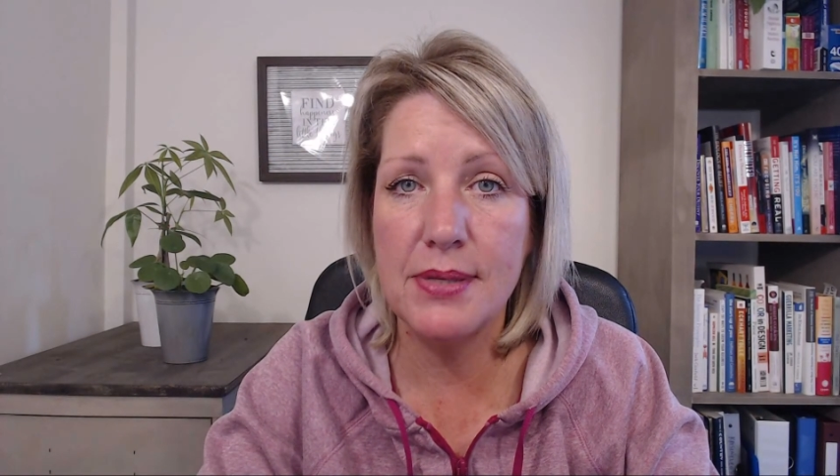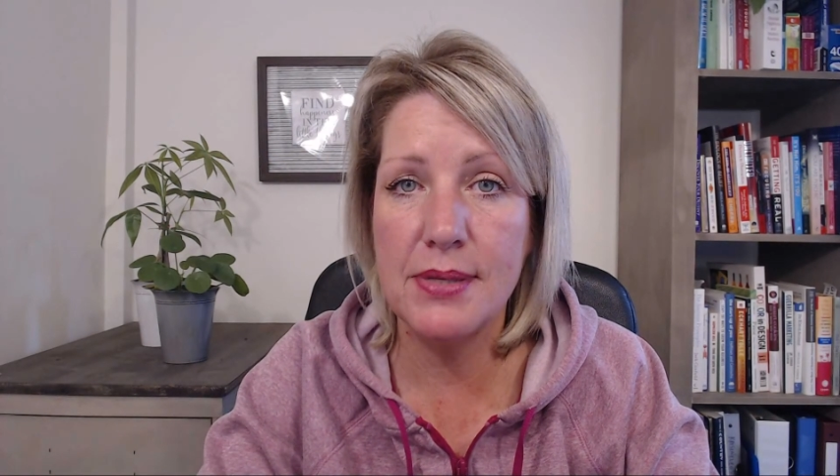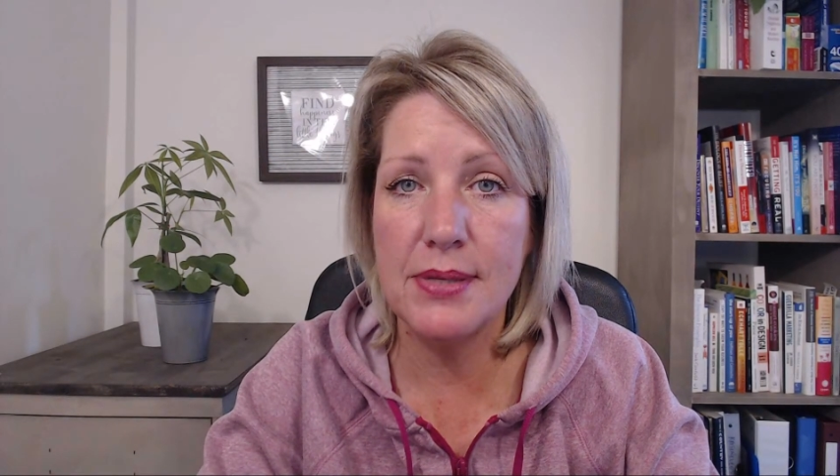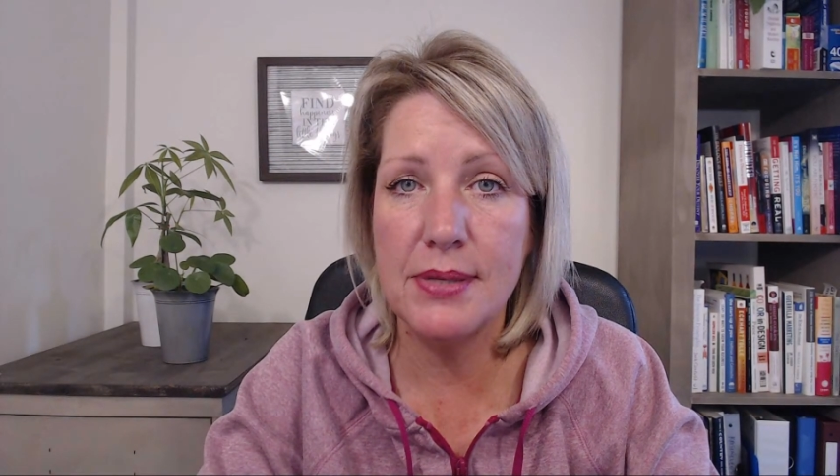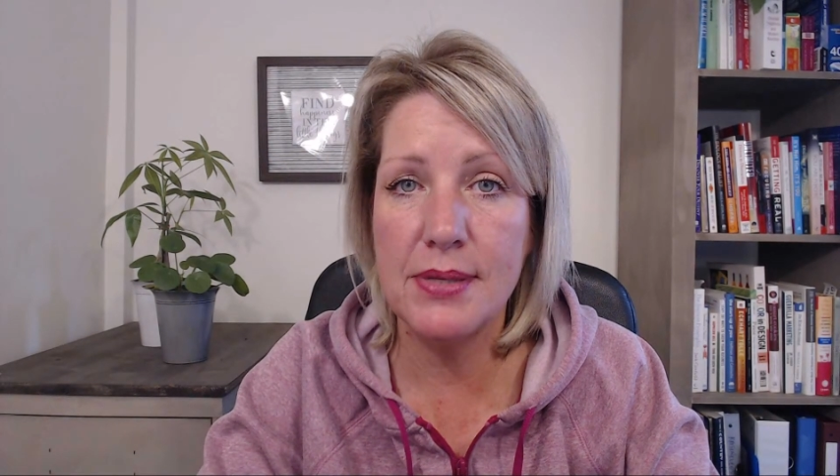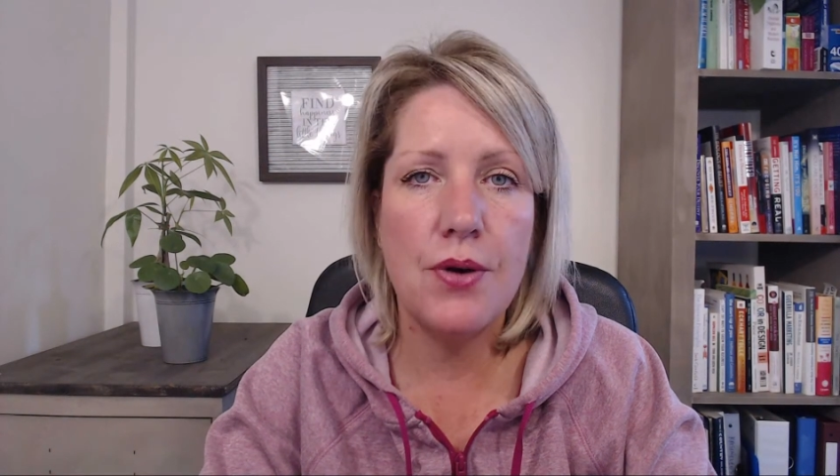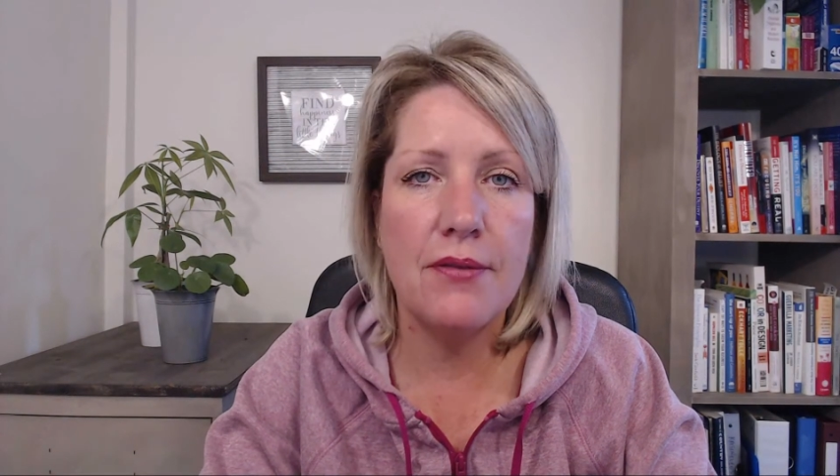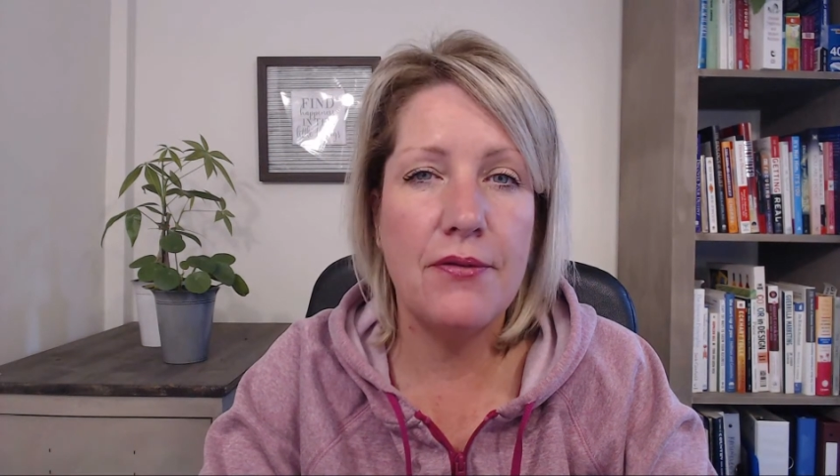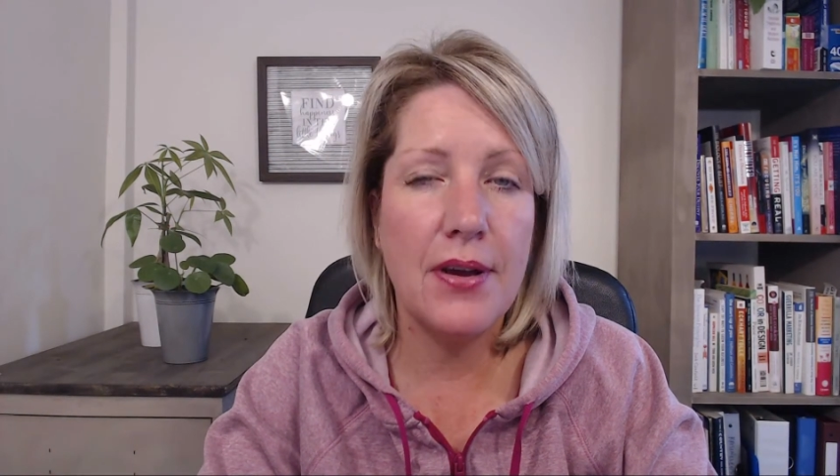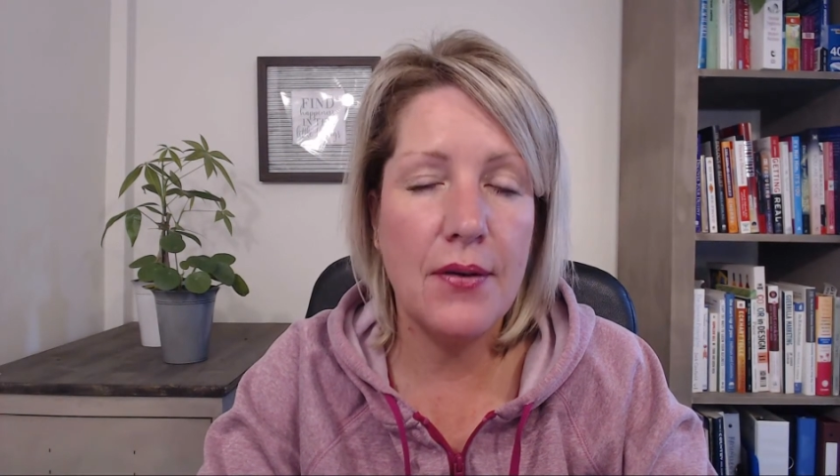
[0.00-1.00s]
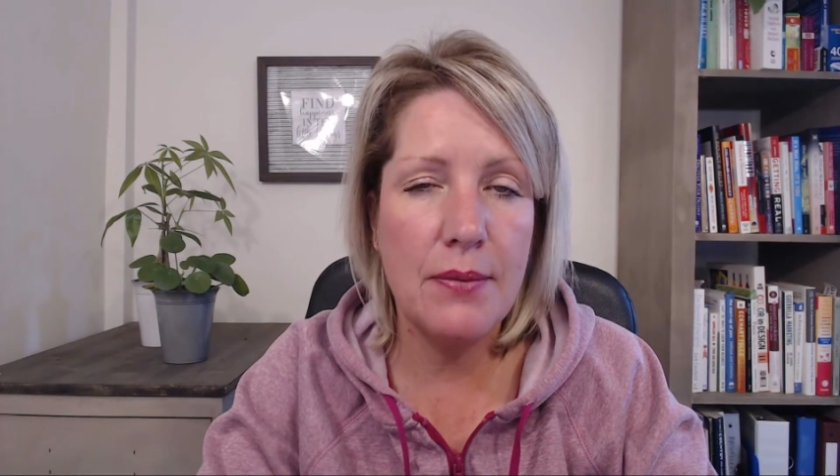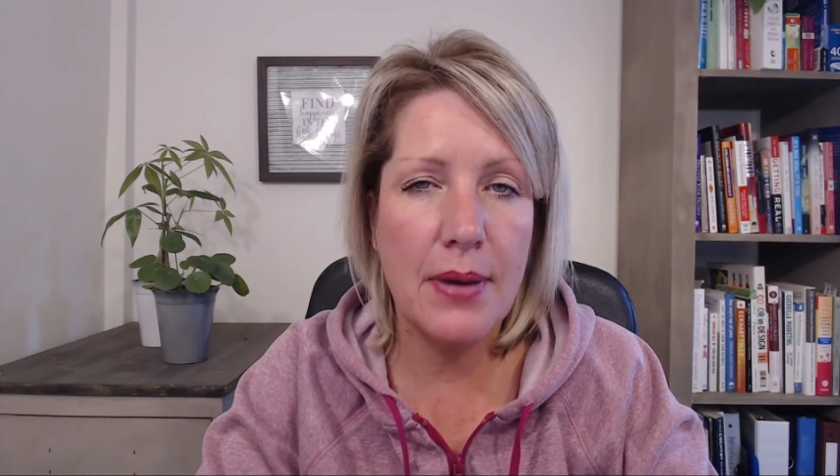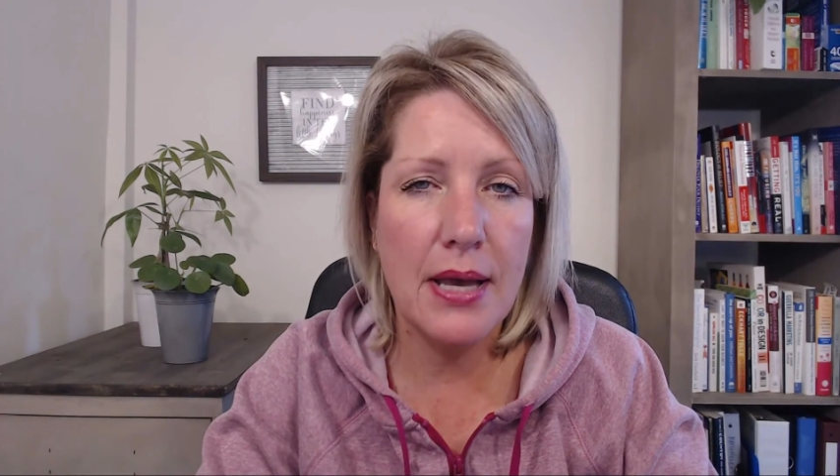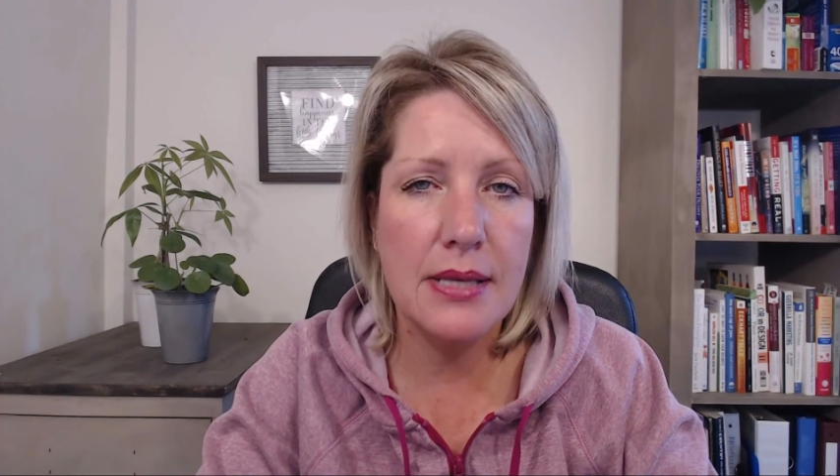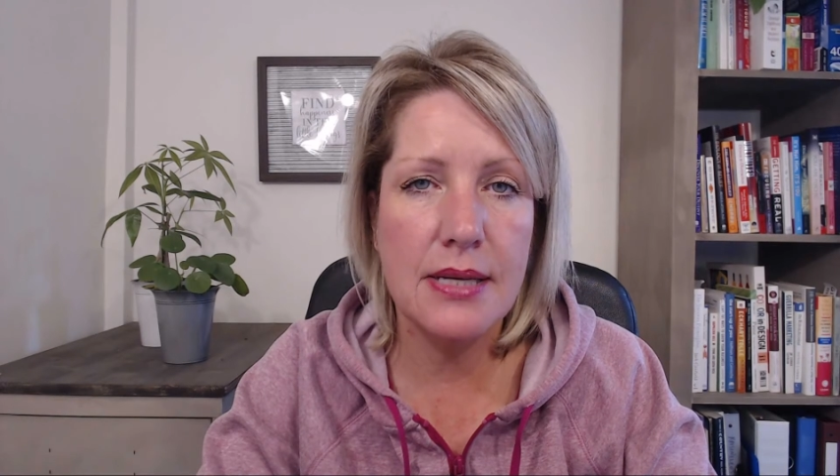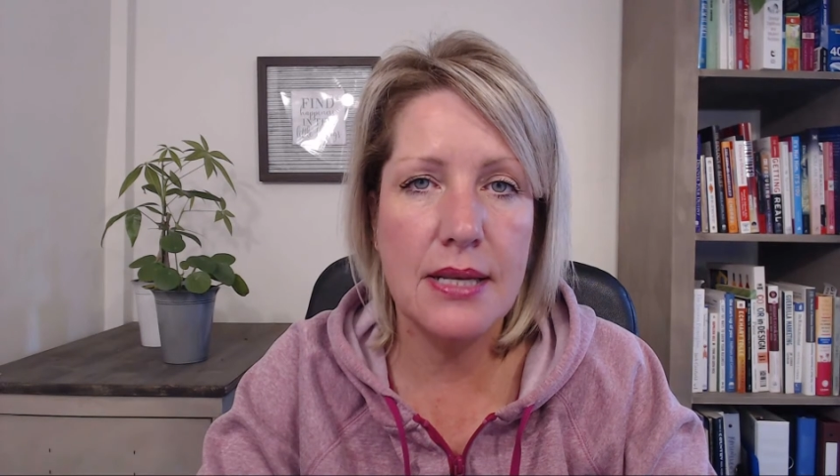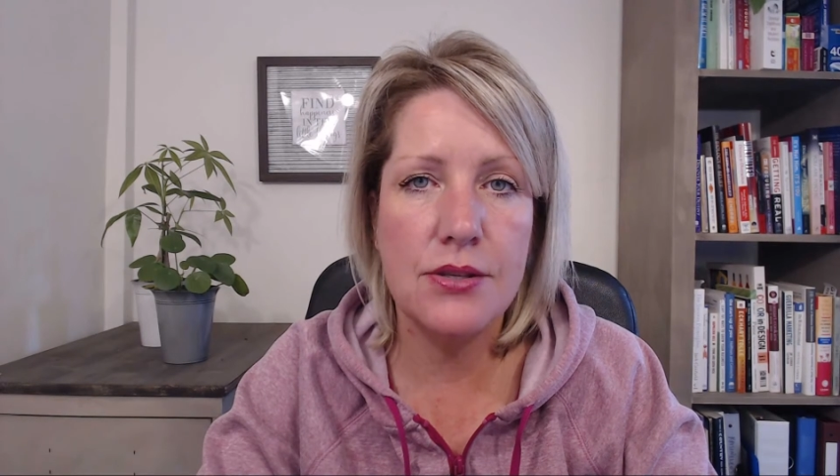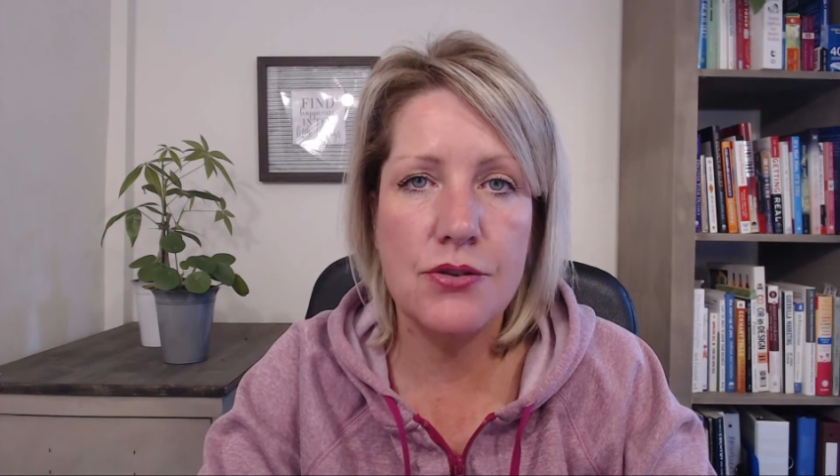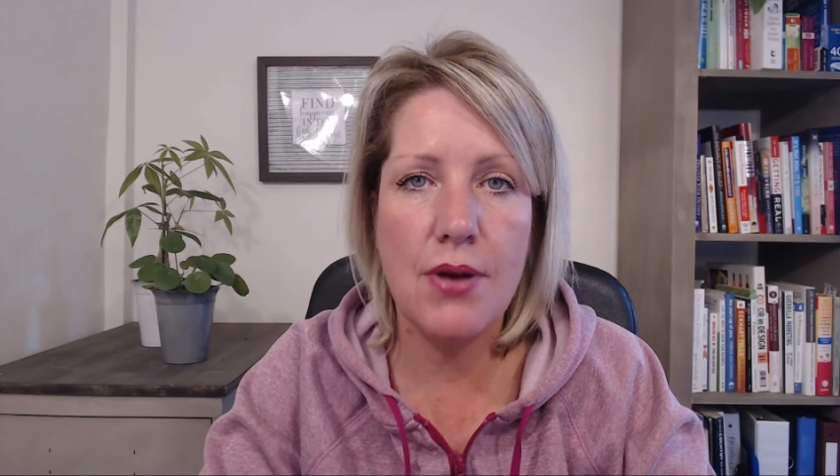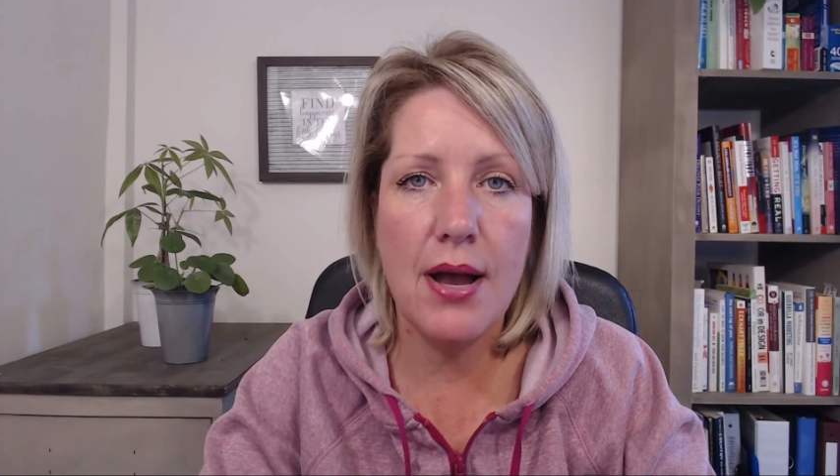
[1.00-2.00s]
we do our very best and
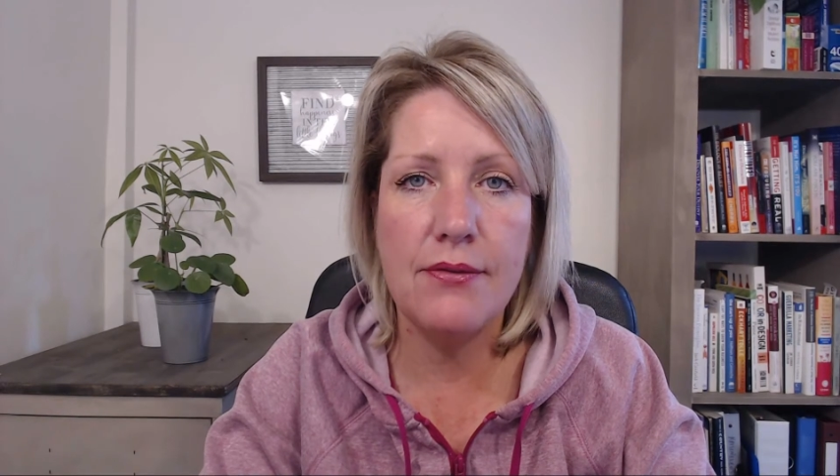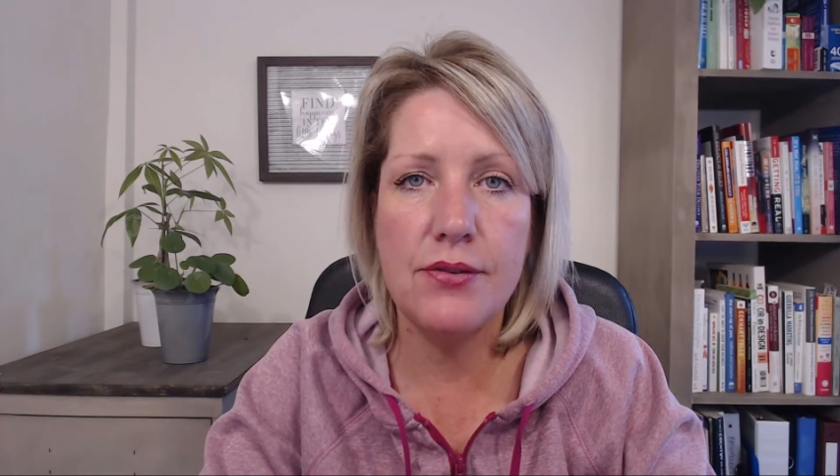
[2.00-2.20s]
strive